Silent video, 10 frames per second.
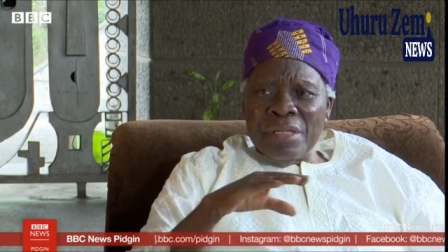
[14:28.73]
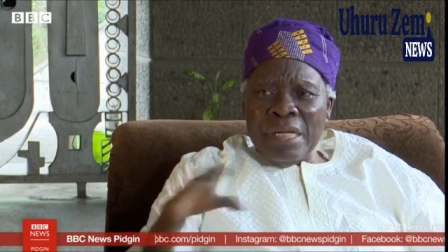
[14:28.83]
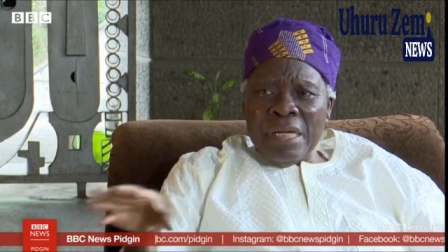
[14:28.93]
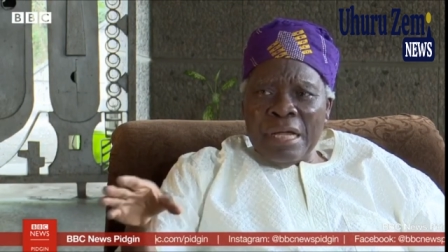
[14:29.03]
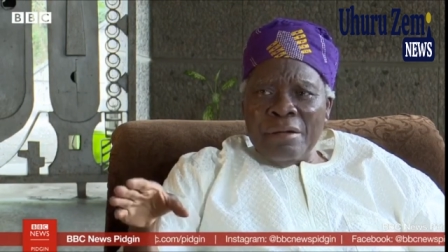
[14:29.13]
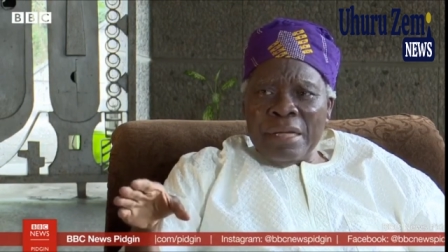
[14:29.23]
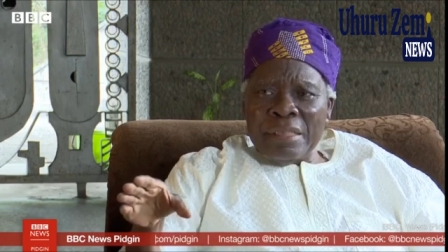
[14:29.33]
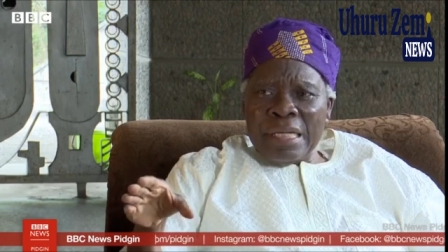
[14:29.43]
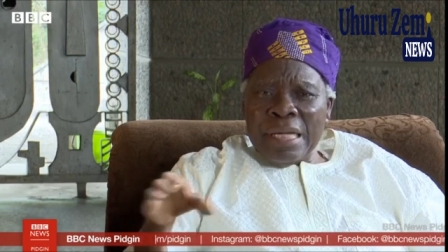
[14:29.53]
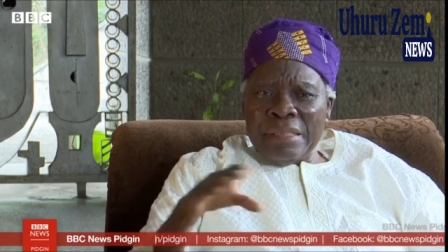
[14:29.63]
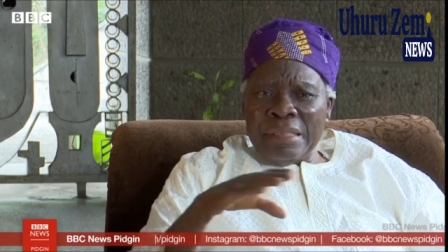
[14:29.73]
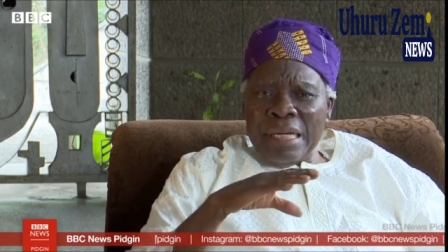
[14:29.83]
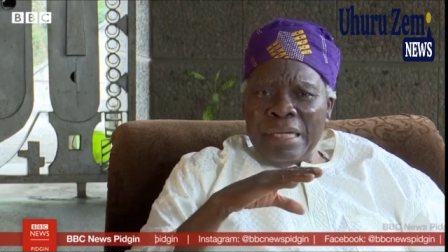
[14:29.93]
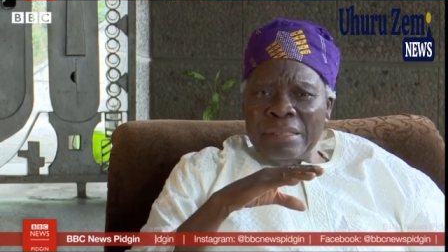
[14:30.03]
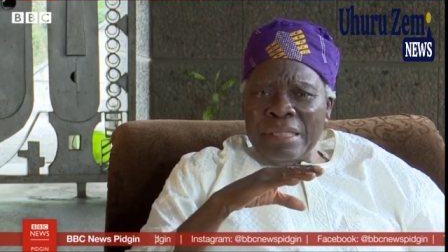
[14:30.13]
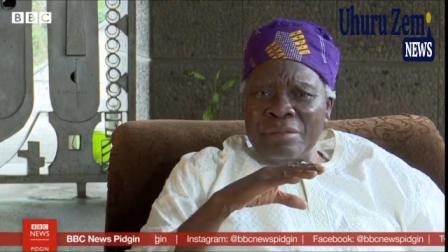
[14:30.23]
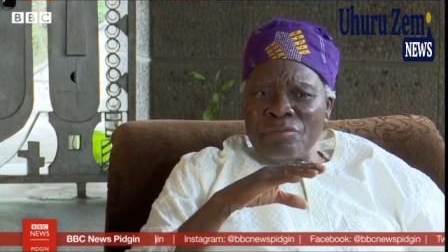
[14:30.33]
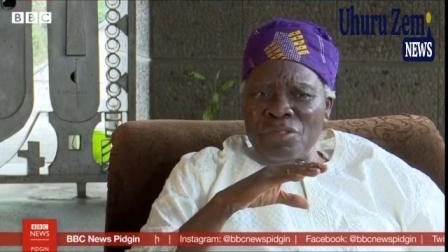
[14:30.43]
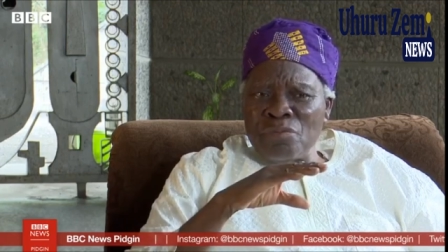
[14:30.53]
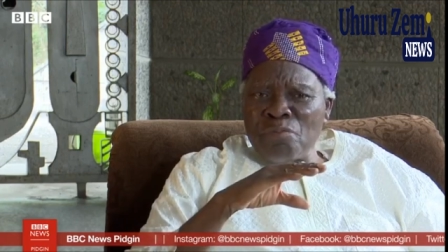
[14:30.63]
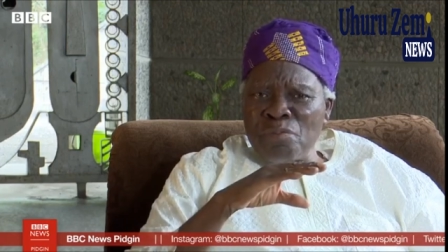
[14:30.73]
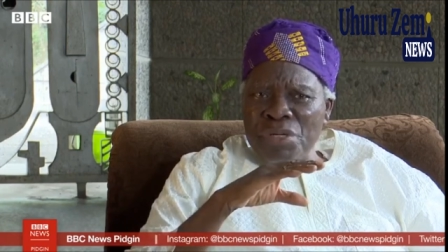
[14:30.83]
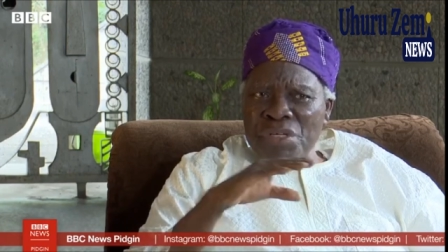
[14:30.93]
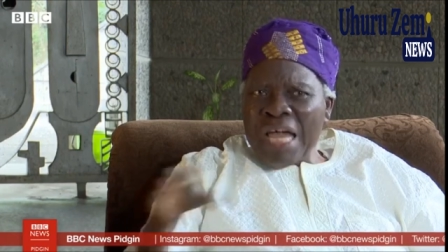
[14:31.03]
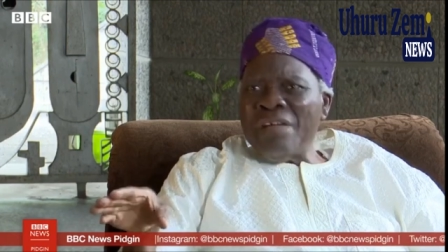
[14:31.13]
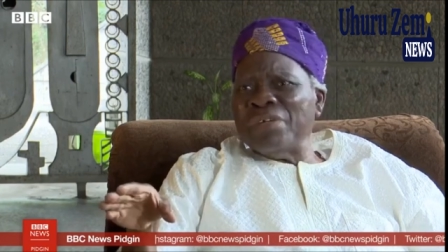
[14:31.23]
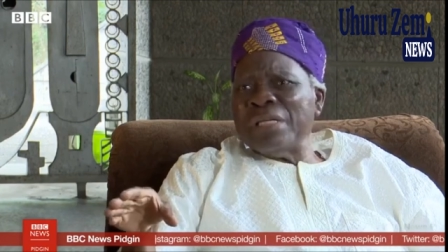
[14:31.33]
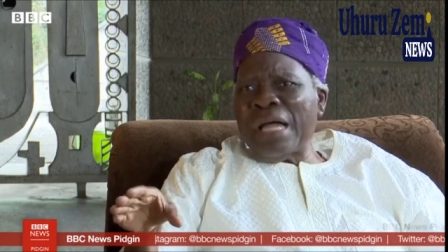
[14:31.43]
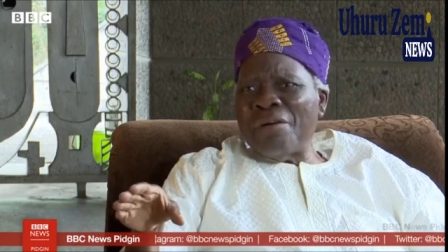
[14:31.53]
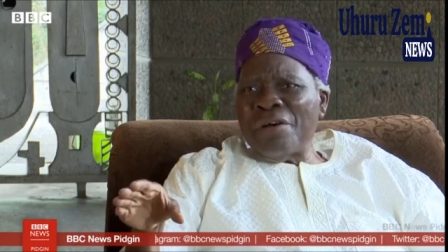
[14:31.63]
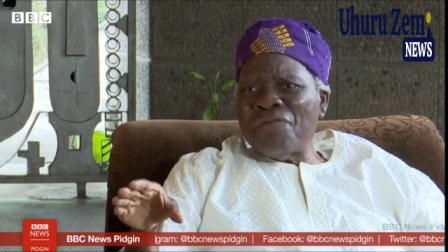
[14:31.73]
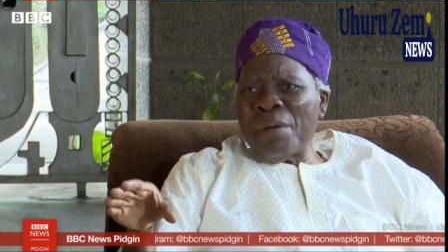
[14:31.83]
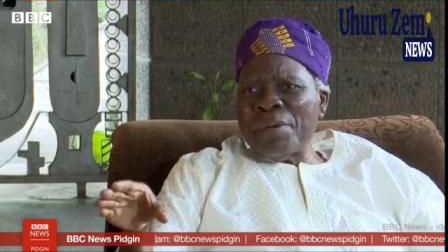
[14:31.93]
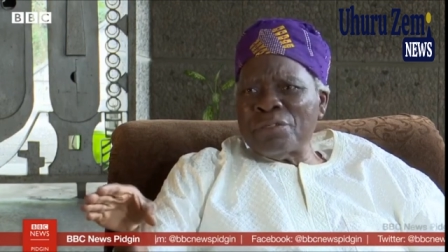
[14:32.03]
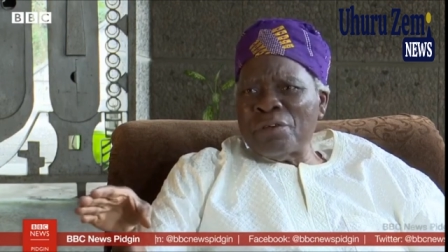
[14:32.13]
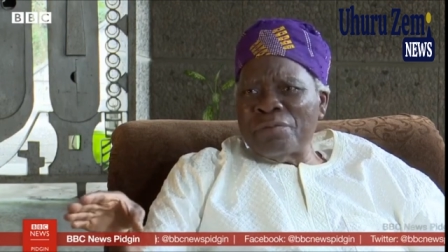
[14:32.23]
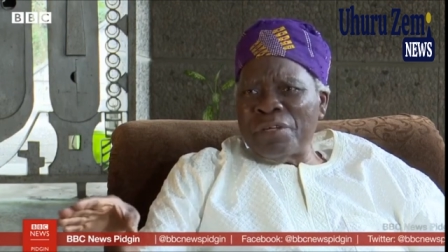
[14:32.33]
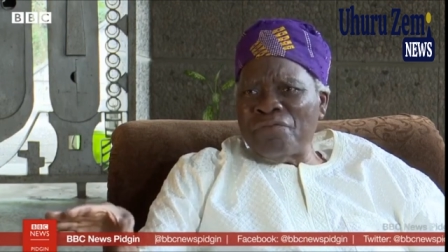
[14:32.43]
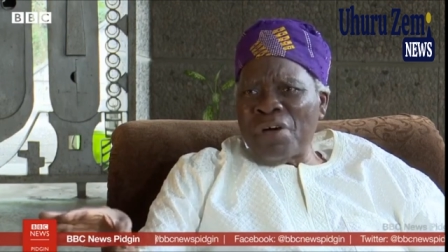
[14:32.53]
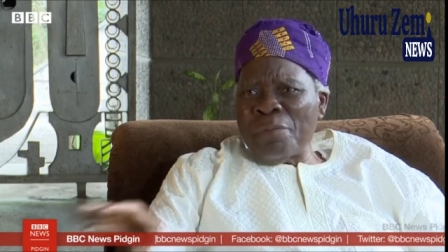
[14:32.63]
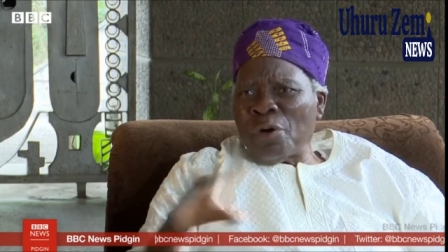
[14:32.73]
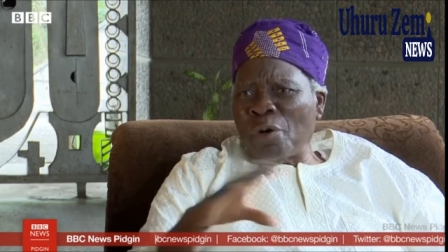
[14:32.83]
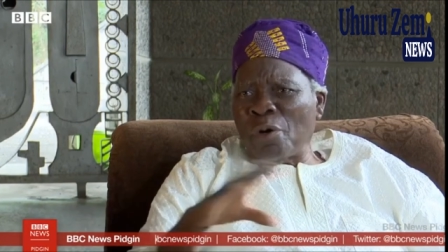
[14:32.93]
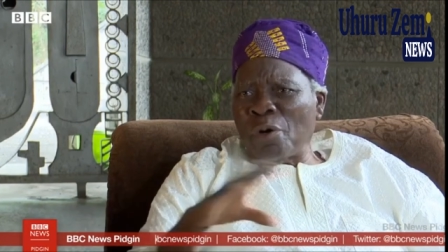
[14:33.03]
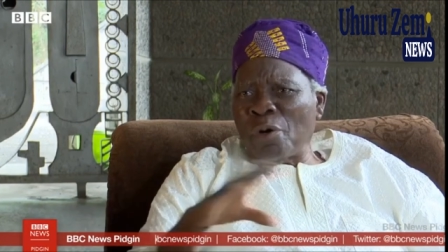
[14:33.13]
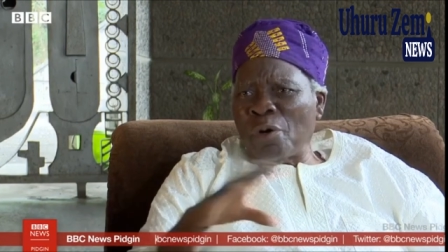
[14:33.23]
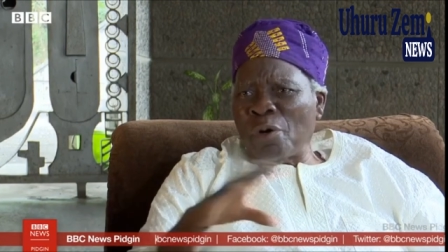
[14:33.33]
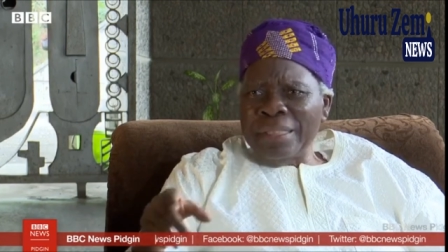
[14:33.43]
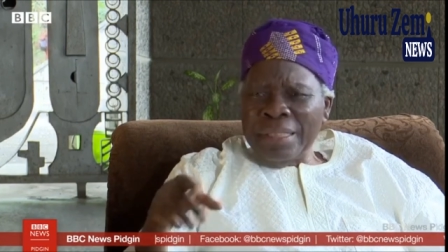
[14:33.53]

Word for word: uh, uh, uh, uh driving our farmers off the farm completely,